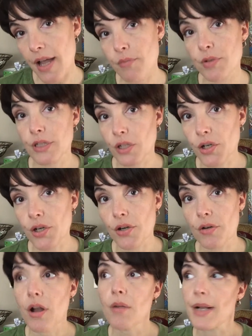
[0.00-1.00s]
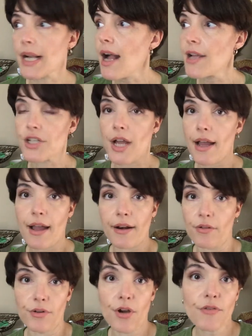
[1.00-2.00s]
I would learn, oh my gosh, I
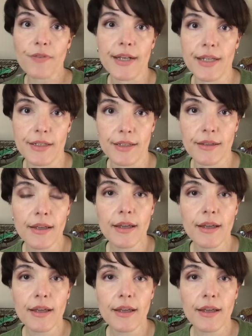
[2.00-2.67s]
don't know if I need to